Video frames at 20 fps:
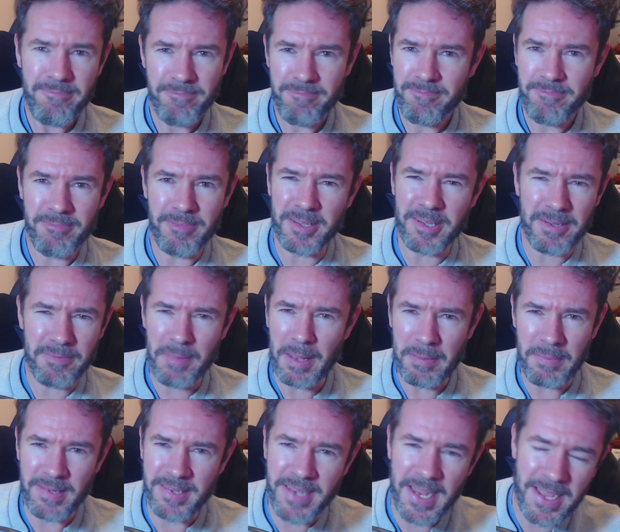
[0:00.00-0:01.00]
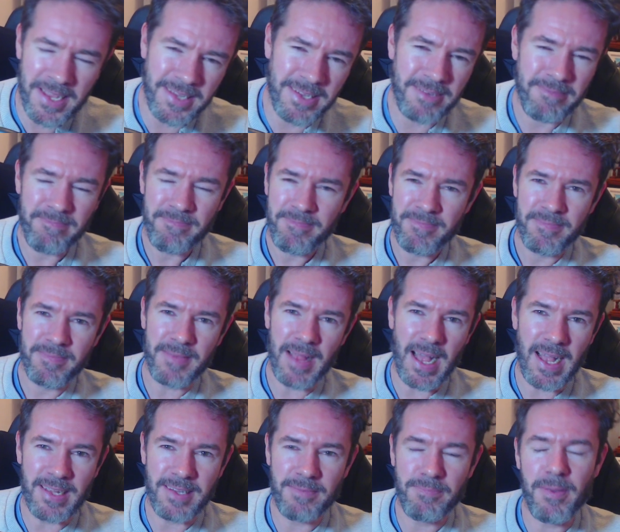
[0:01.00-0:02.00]
We just make mistakes
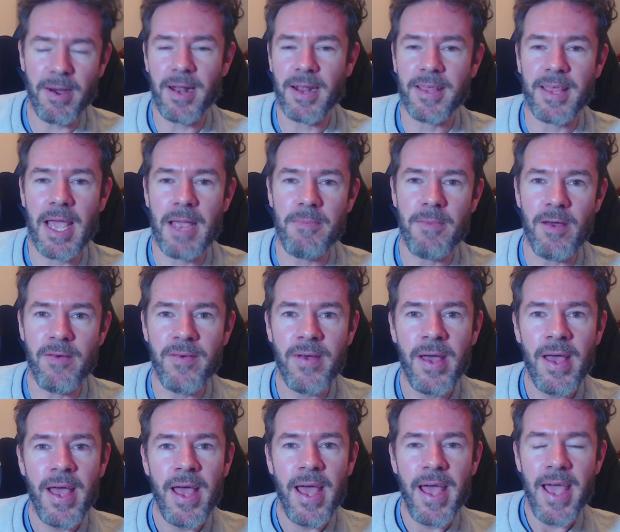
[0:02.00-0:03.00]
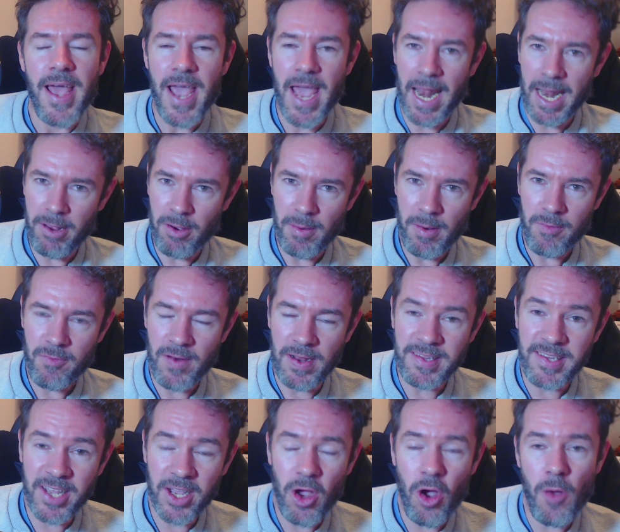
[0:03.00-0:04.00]
as part of game dev. Anyway, my friends,
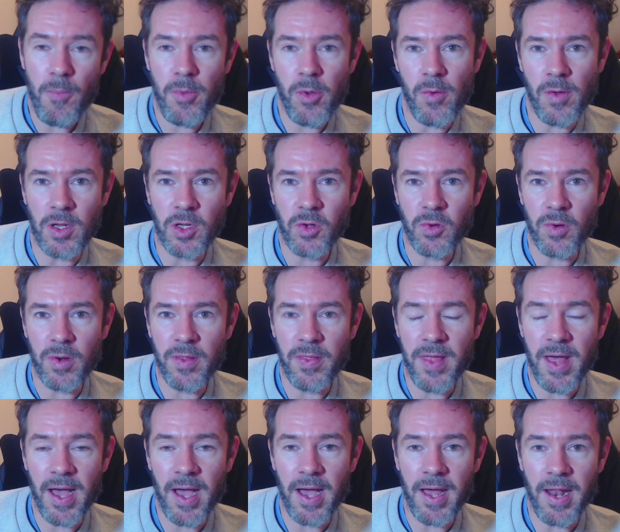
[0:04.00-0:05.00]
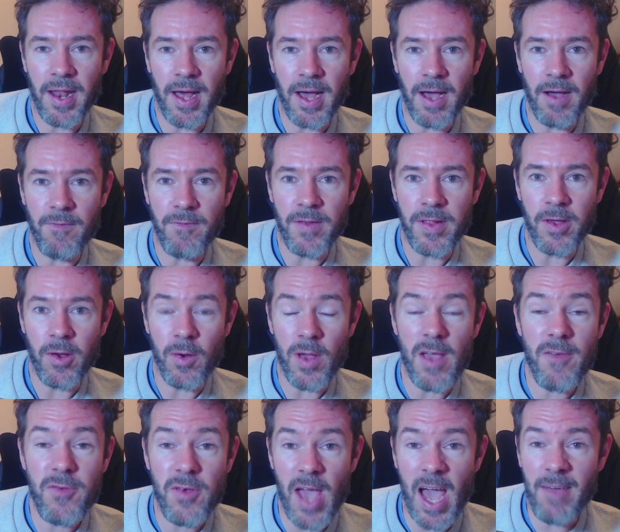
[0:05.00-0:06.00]
I hope you enjoyed that video. If
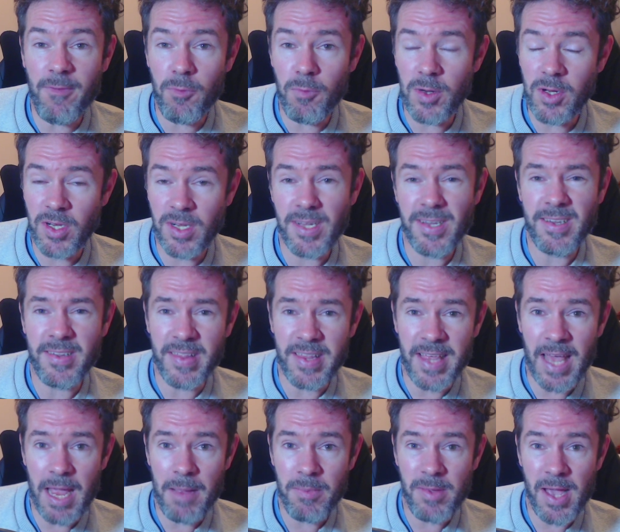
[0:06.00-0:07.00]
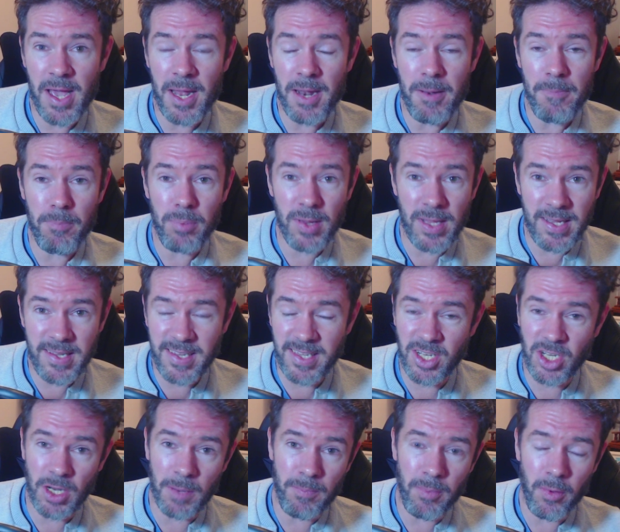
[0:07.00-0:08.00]
you haven't wishlisted the game yet, please
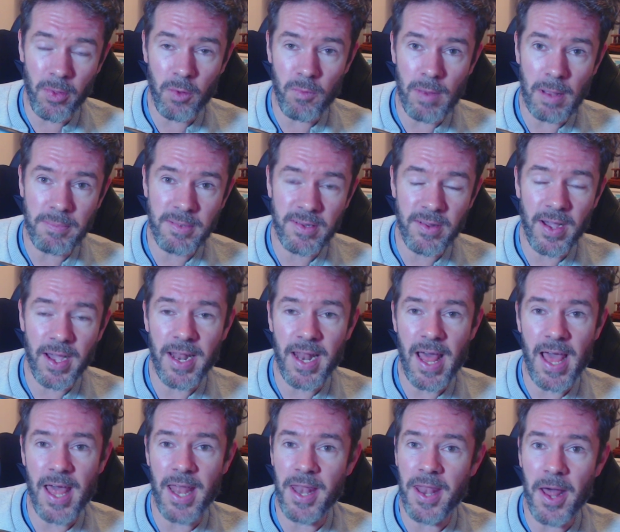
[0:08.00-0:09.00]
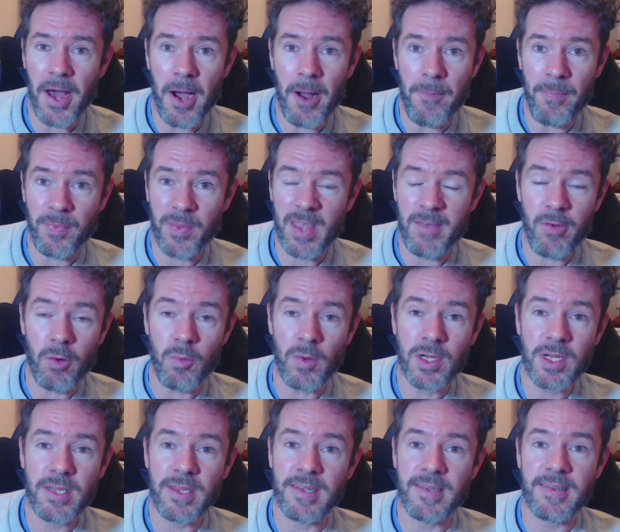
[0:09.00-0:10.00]
jump on the website and give it a
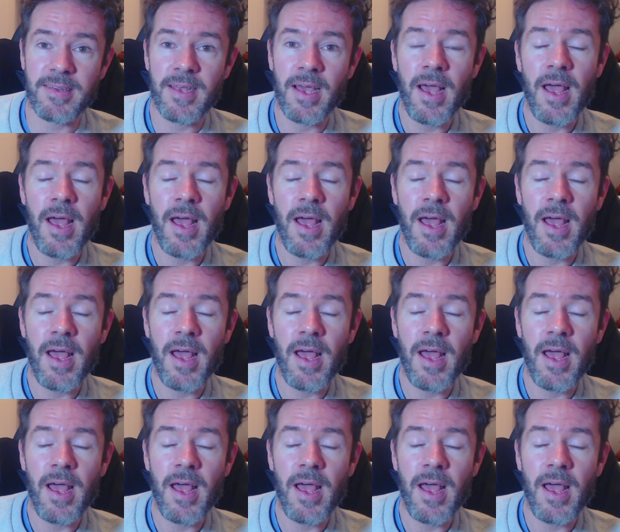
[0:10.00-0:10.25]
wish list.